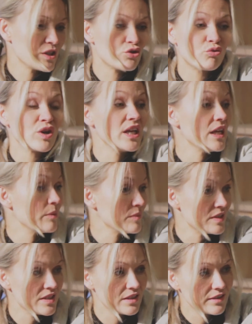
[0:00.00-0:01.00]

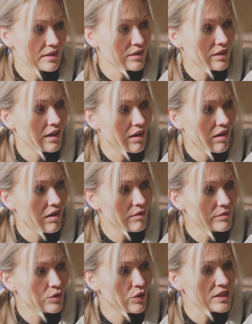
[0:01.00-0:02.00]
streams that
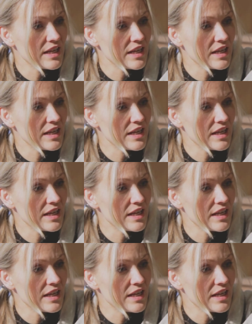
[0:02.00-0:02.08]
are